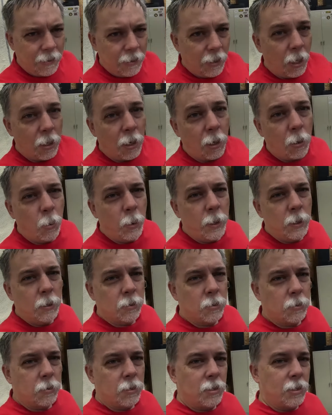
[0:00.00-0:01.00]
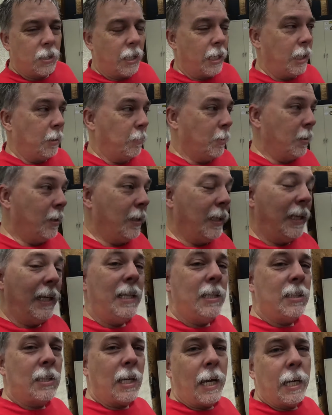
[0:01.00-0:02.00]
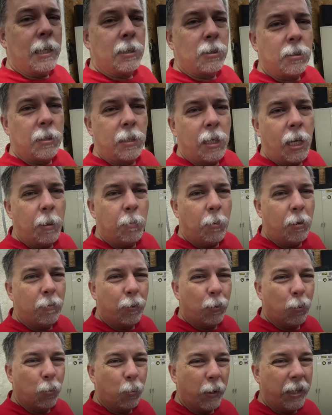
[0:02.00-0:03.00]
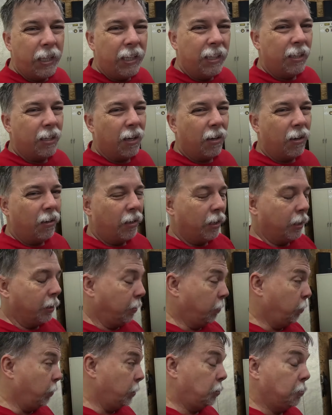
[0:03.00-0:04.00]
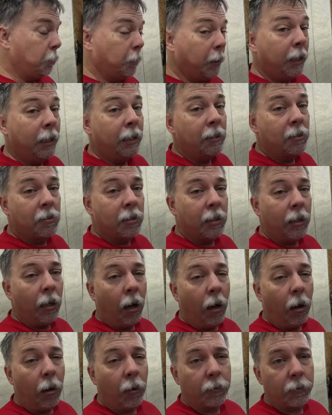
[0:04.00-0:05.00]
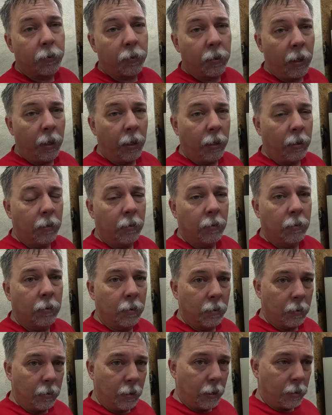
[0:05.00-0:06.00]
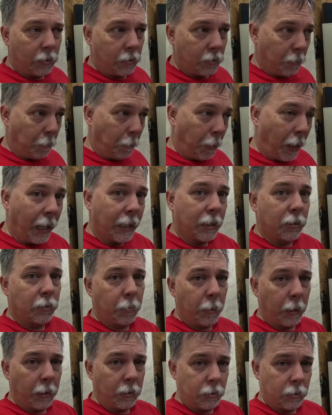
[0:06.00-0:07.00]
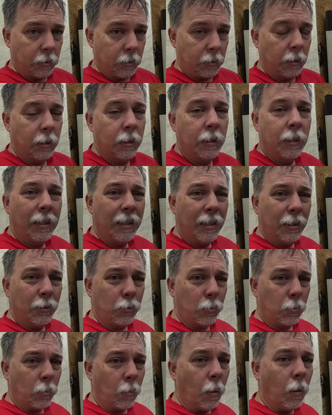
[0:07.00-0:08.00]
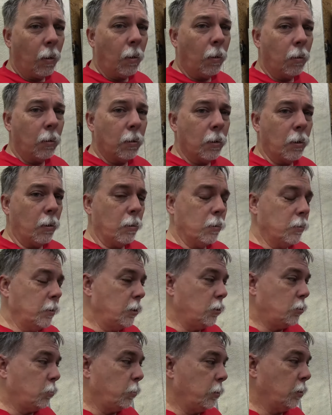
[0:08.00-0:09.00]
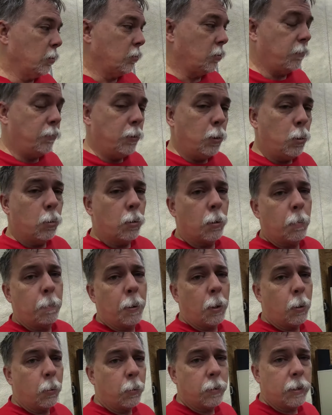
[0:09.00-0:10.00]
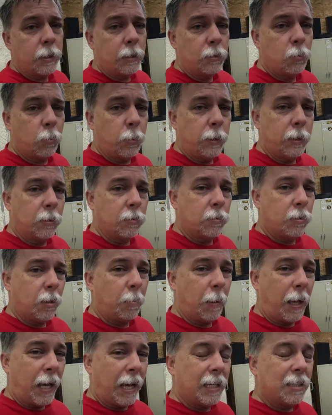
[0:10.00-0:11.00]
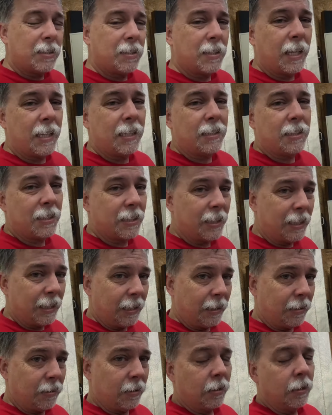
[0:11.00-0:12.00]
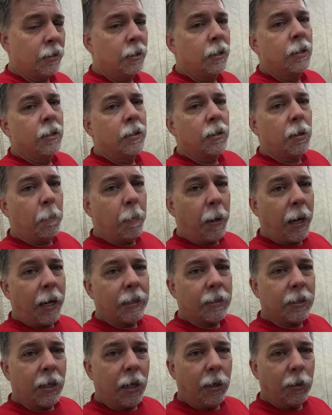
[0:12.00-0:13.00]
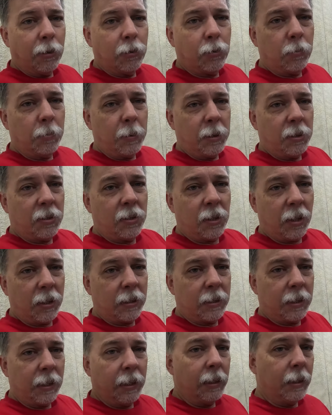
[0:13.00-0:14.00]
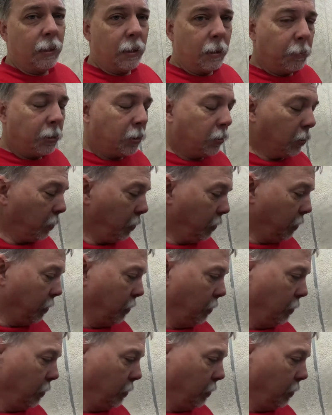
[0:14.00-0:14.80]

Not all wheels are the same. These actually came off a Rincon, which means the offset, that's the back spacing, is wrong on these wheels. If you were to bolt these wheels up as they sit, the back tires would be sucked in. And let me show you the,